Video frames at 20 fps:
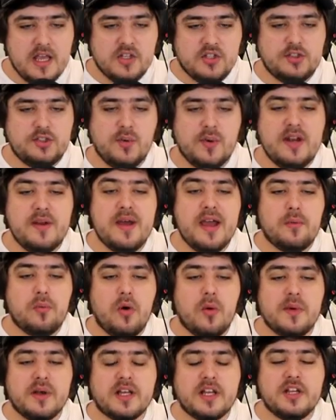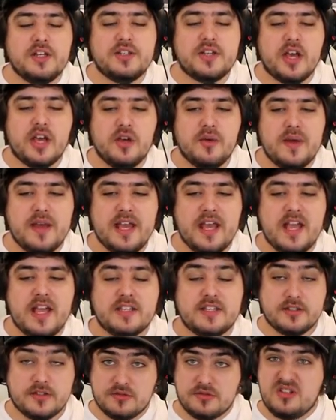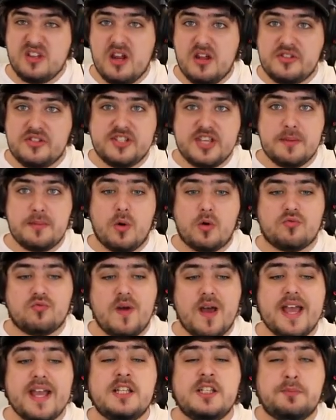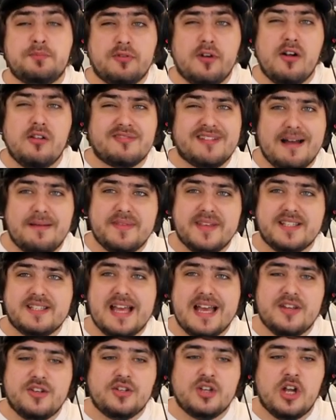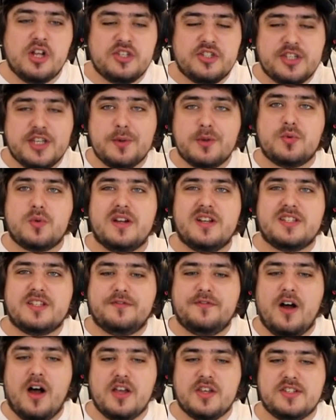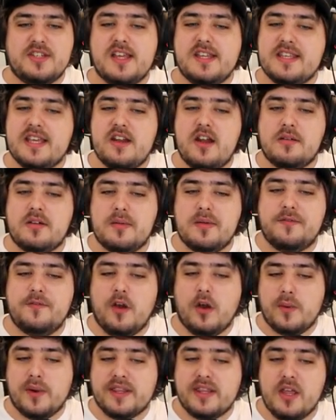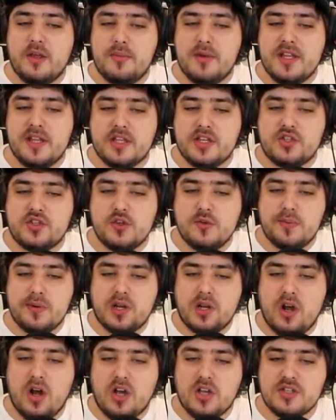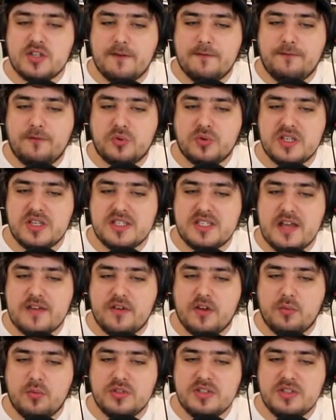So anyway, what we're gonna do is, you know, same old race, program these engines, see which one is the fastest, and I'm gonna be following them in the Superclass forty-seven.